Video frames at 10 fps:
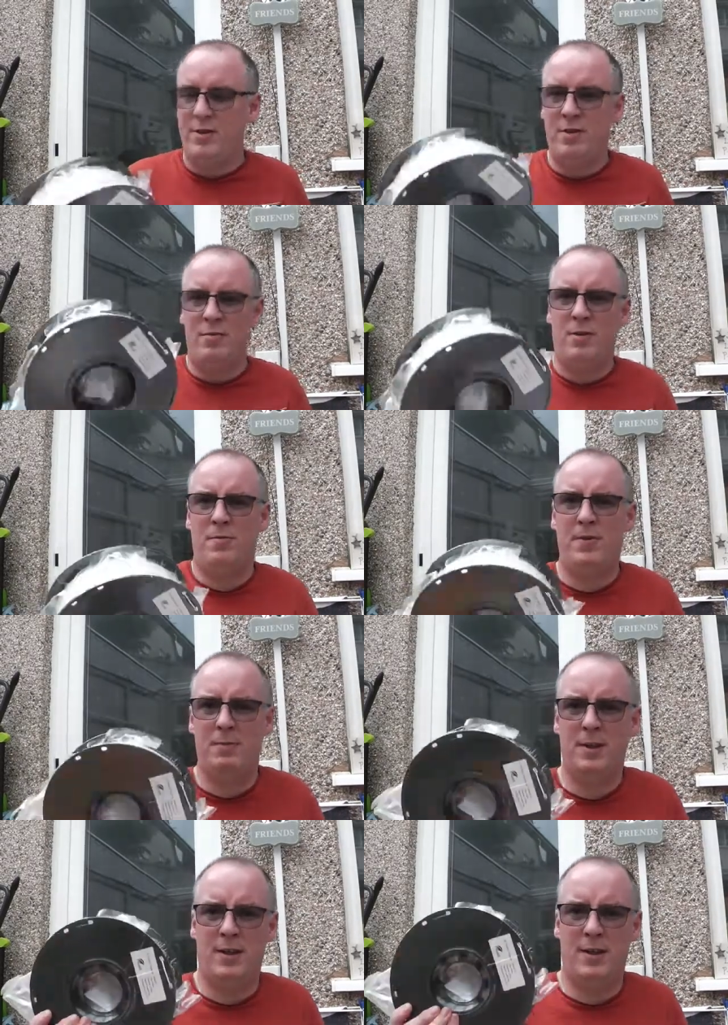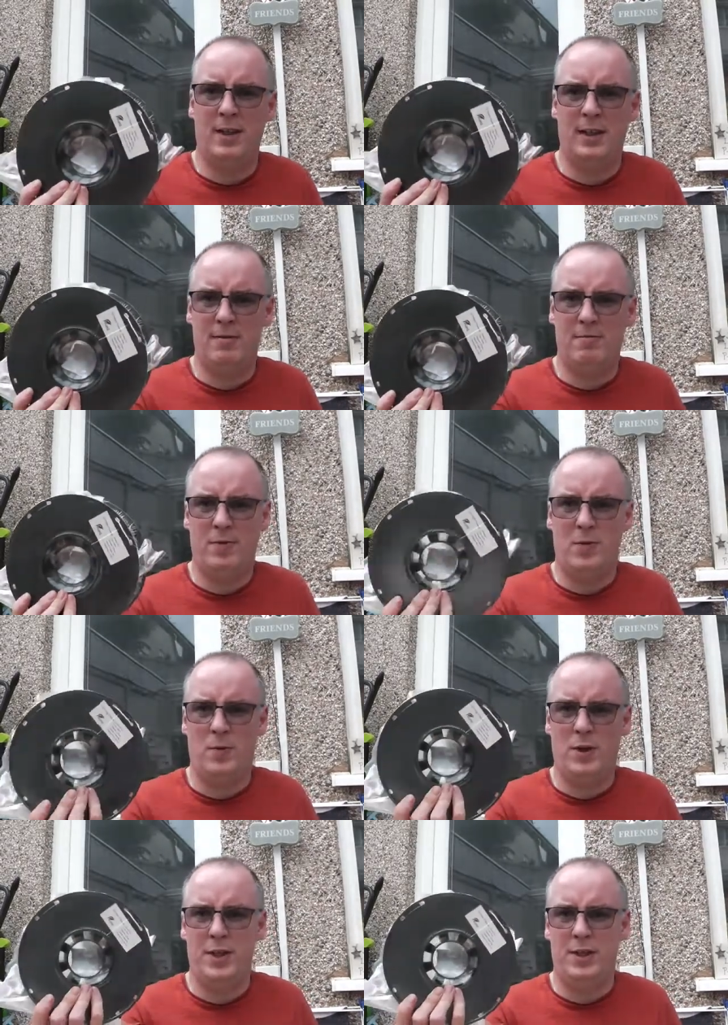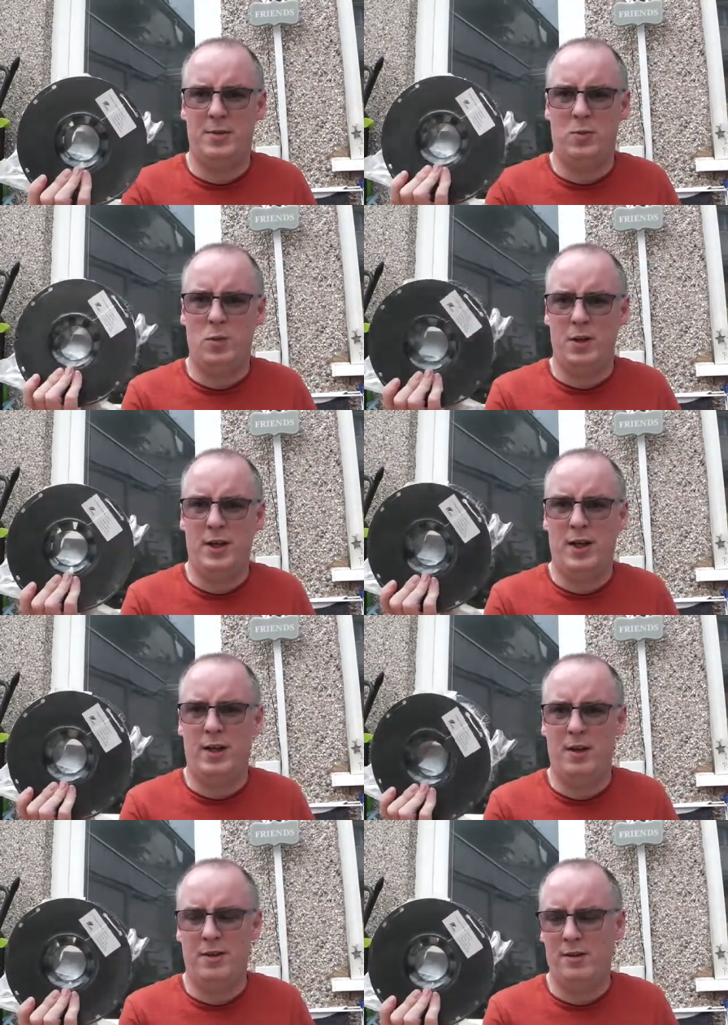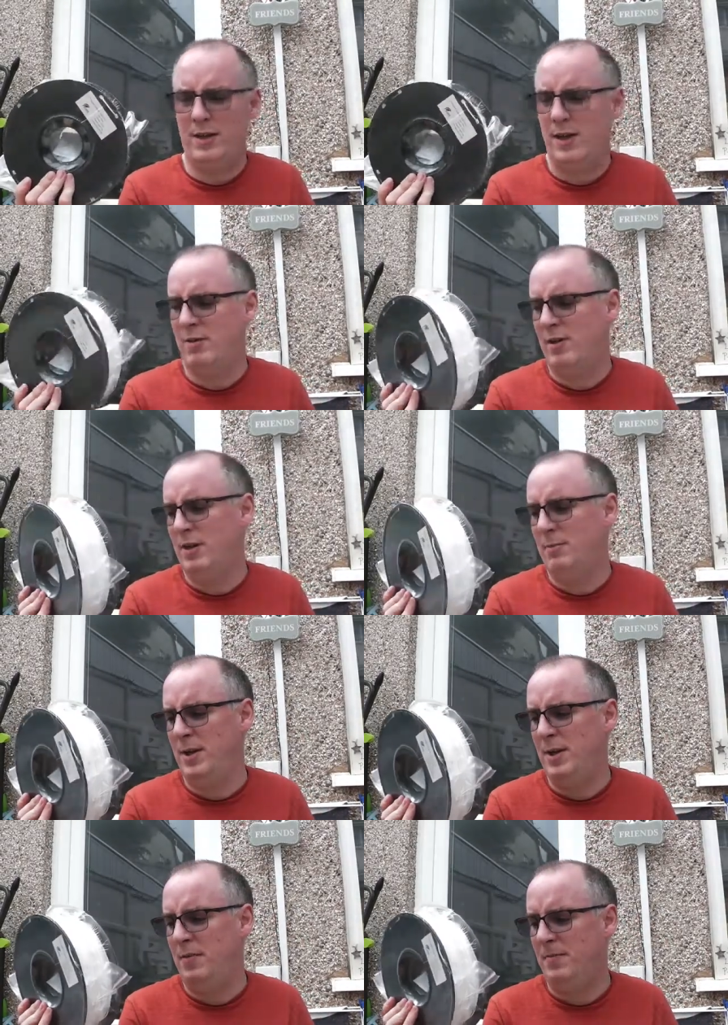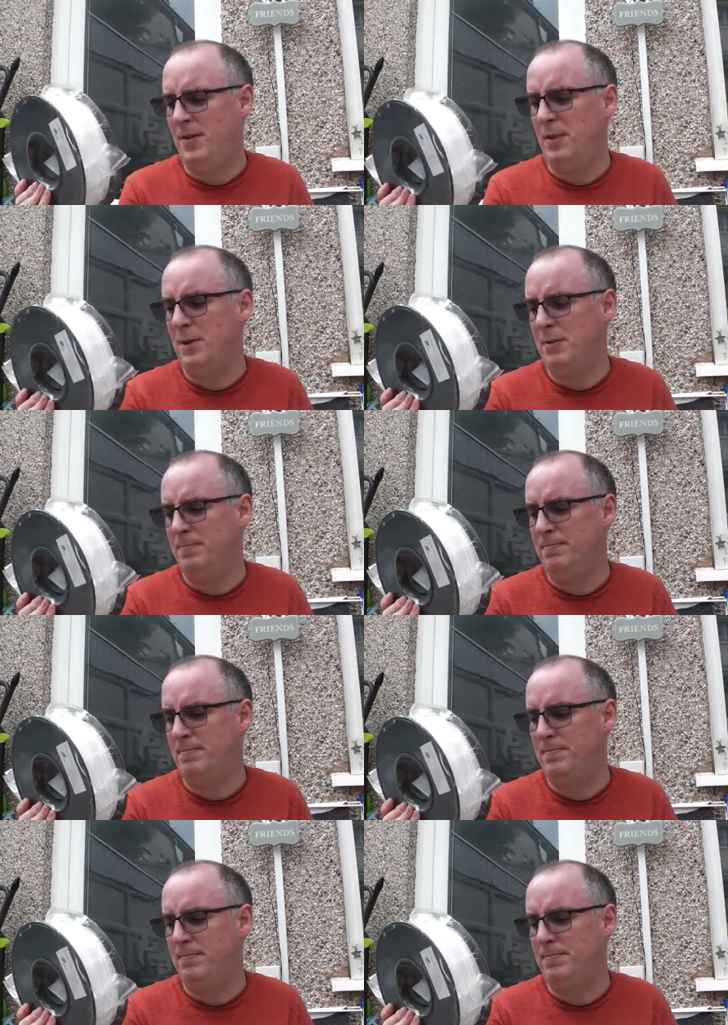So a roll of filament like that weighs one kilo kilogram in filament.